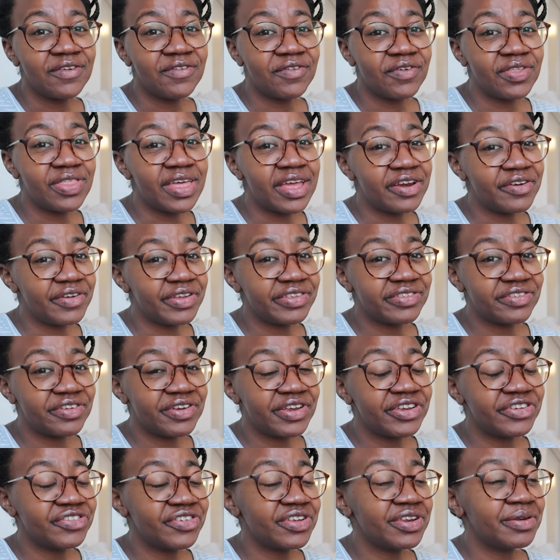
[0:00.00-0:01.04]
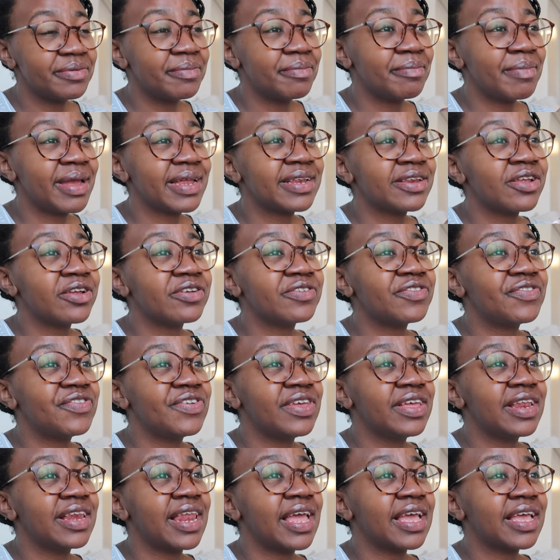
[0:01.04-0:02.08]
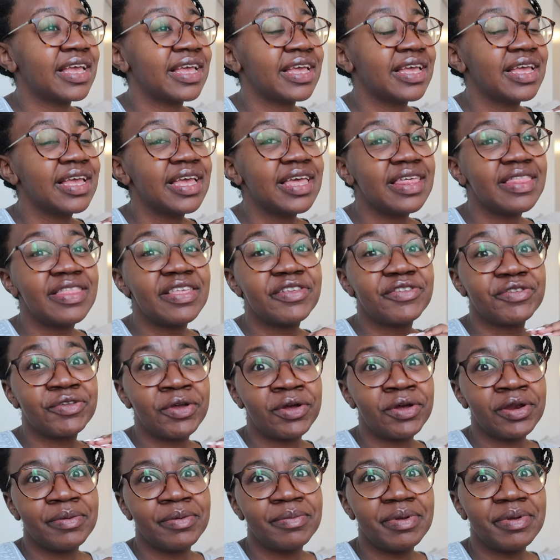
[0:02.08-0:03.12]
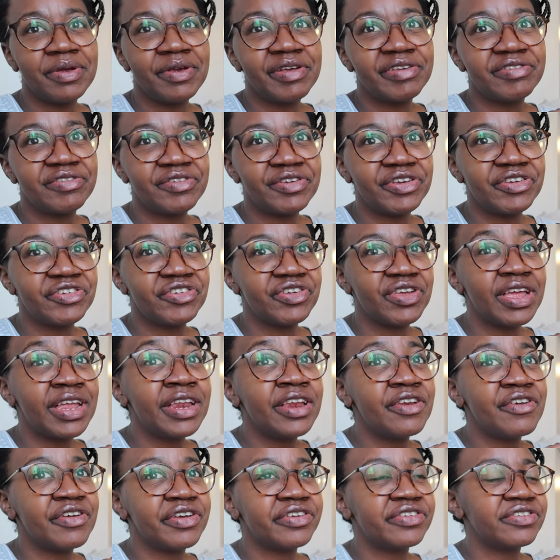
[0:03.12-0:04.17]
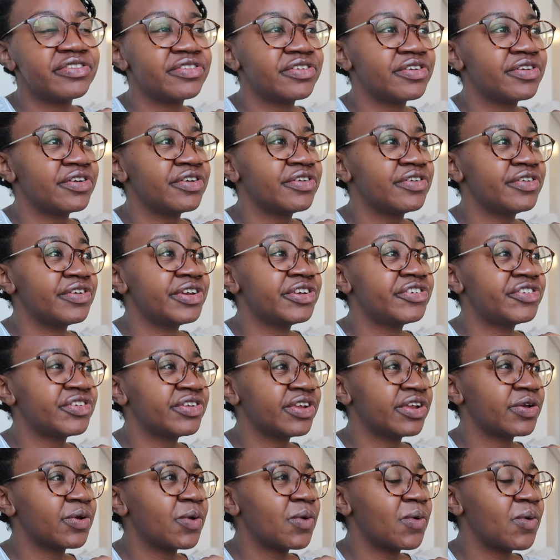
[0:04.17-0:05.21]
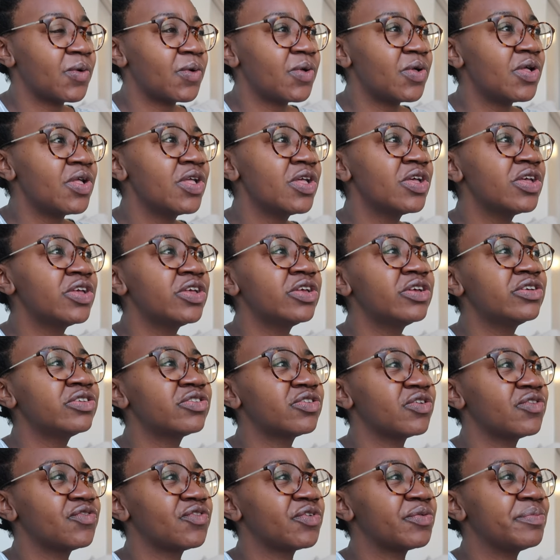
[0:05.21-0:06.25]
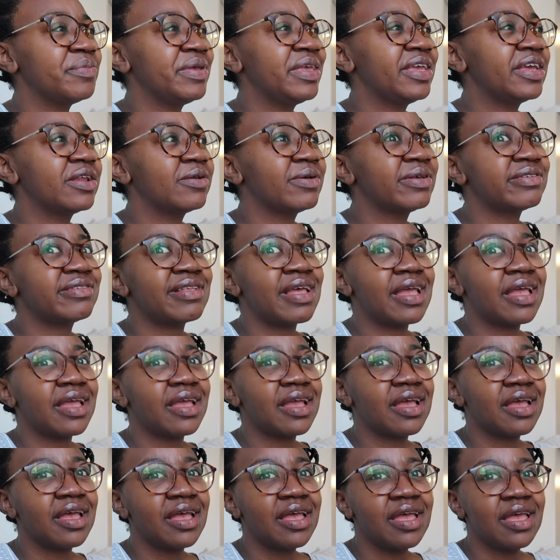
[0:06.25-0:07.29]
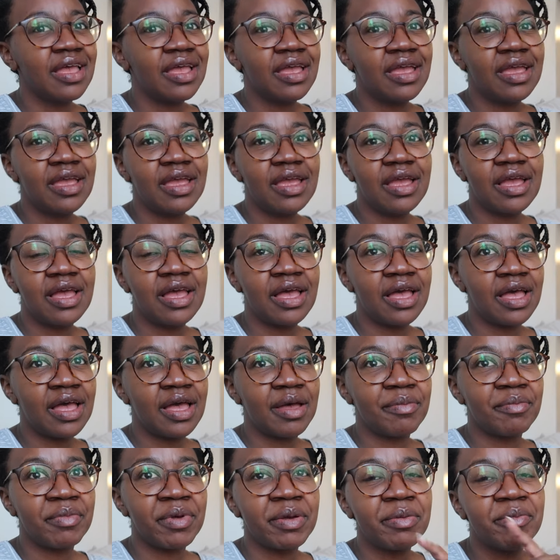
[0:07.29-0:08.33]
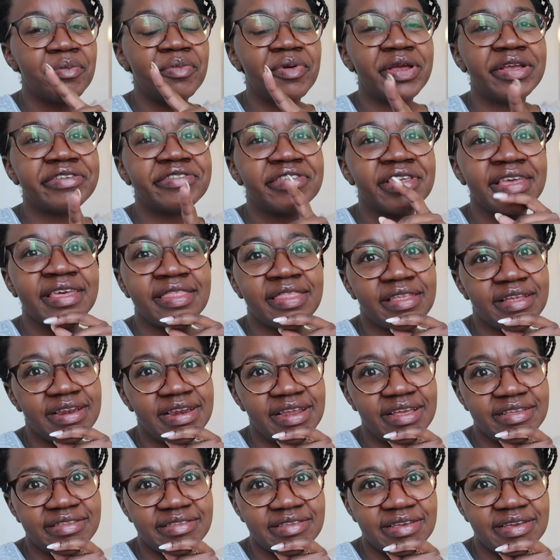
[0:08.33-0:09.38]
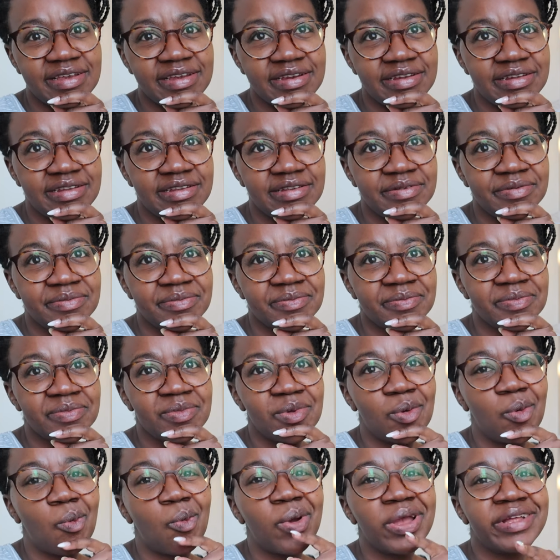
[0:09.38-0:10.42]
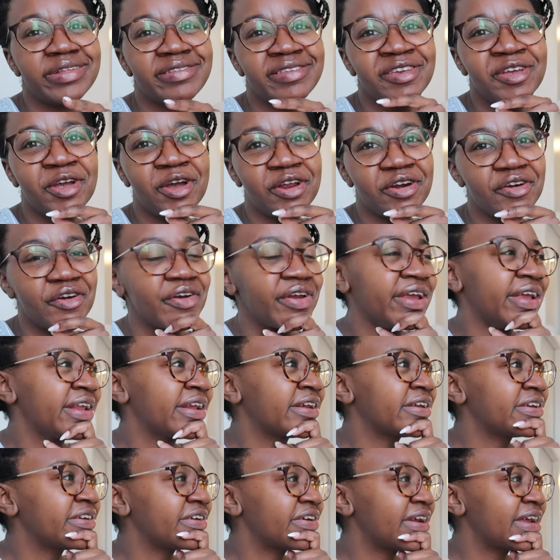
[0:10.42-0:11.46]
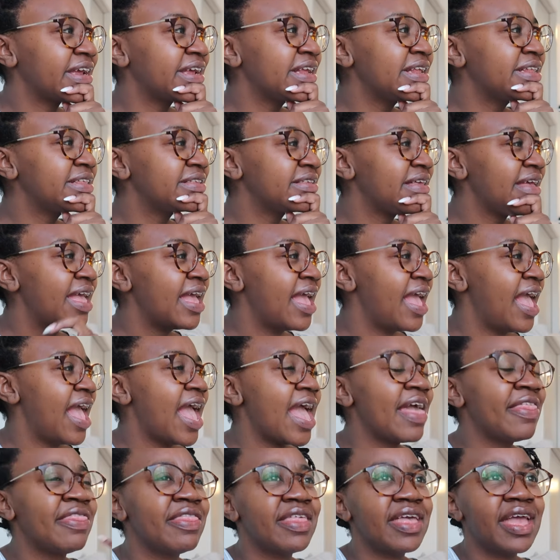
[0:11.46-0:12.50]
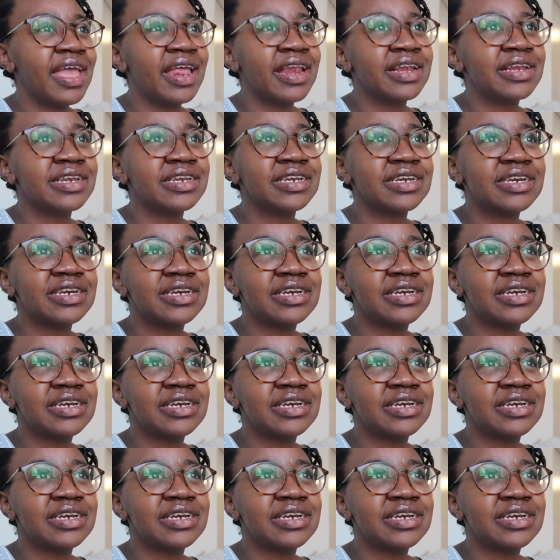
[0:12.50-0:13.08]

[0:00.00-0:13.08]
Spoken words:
for that restoration might not feel like there's gonna be restoration, any restoration at all. So for me it was like praising in the desert, waiting on rain, right? And then,